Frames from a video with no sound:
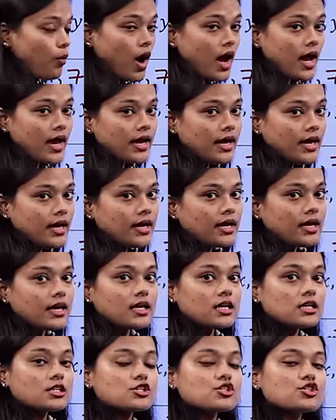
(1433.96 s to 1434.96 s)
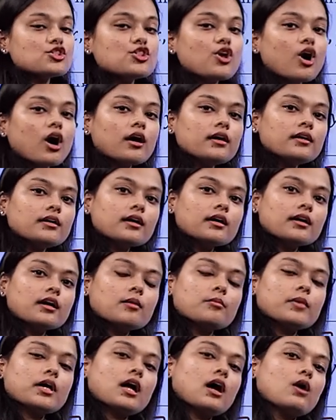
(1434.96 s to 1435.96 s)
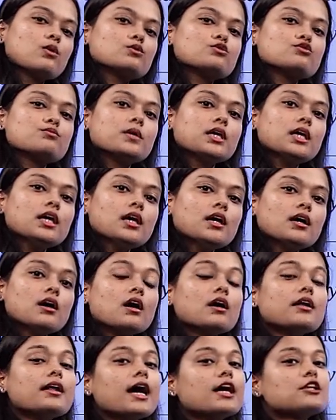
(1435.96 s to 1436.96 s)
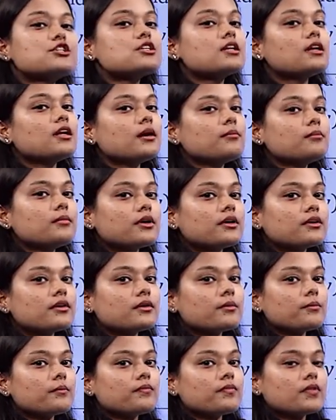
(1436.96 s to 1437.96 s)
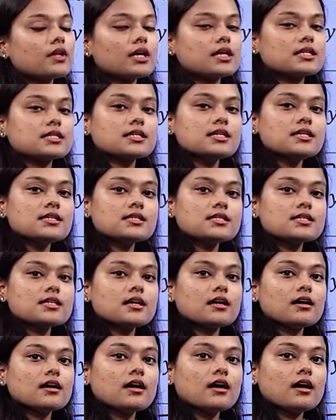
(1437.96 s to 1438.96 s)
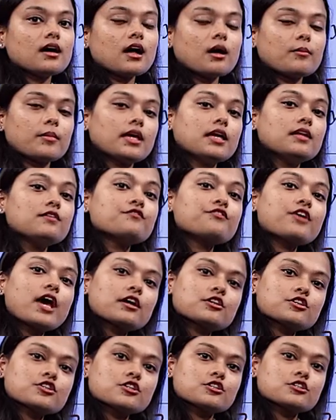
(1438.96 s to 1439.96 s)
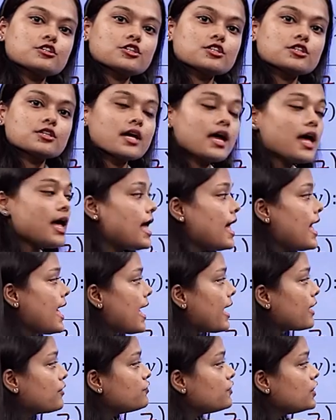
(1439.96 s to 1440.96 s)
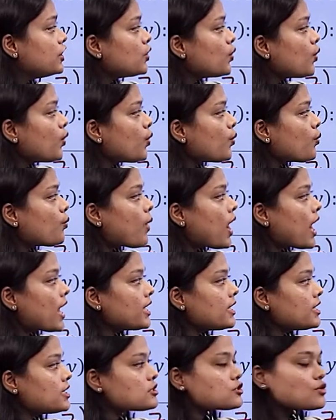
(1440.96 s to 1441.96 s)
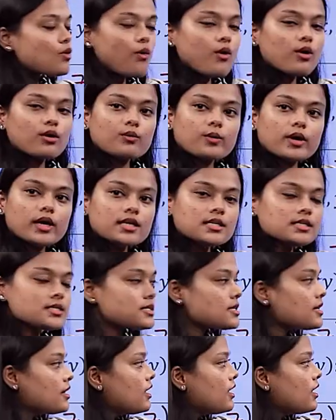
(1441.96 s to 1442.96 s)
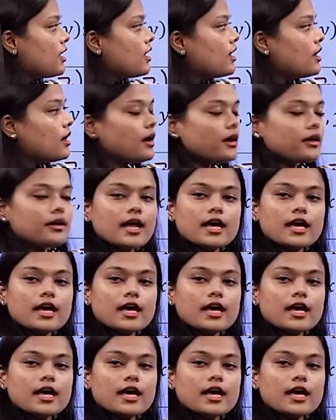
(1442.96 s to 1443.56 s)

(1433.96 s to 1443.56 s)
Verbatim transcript: y is not coming out to be a natural number. It is coming in fractions. And we know y is always a